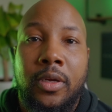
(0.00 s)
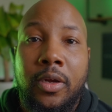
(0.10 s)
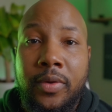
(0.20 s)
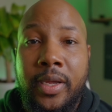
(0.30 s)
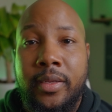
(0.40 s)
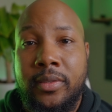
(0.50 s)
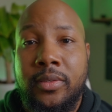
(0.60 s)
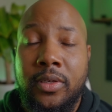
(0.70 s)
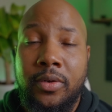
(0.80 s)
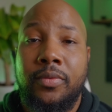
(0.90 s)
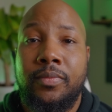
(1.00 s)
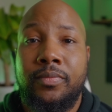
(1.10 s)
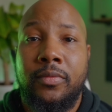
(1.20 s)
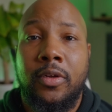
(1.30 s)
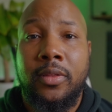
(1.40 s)
Okay, so
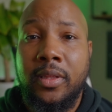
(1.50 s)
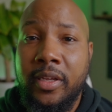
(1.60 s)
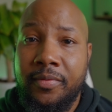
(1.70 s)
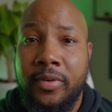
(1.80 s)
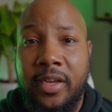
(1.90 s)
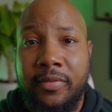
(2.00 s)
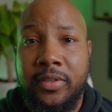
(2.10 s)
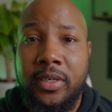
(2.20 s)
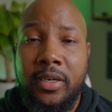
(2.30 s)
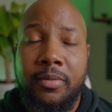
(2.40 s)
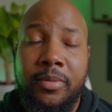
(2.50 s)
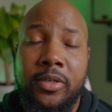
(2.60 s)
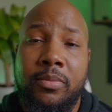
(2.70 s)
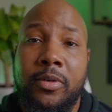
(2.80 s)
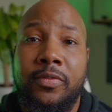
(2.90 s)
on the left we have the standard
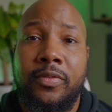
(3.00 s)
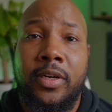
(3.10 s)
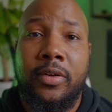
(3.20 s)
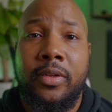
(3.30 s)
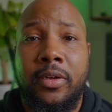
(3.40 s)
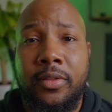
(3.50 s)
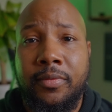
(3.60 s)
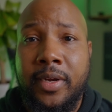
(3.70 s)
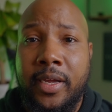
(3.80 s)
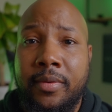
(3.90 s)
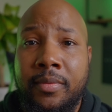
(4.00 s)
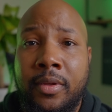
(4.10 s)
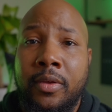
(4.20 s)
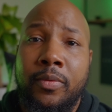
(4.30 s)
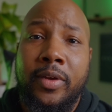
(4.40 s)
picture profile and on the right
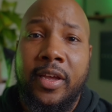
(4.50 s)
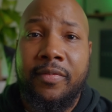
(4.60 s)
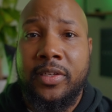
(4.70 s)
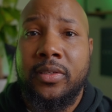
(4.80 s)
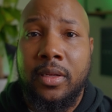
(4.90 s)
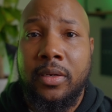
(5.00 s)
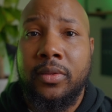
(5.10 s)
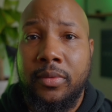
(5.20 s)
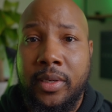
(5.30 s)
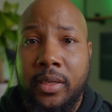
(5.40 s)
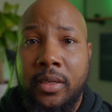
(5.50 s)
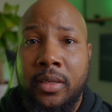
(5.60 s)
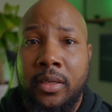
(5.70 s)
we have S-LOG3.